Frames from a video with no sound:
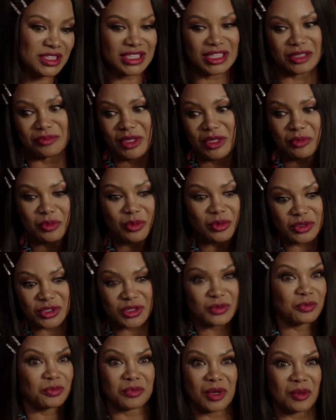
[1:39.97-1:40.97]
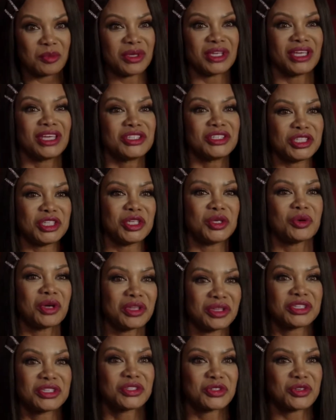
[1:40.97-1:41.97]
to see people just bumping into you
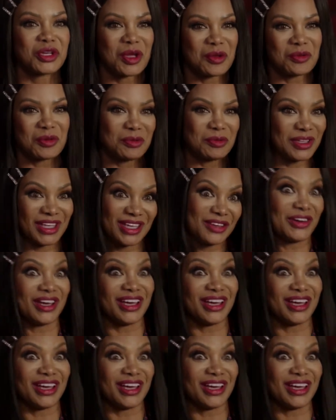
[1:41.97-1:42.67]
on the strip and be like,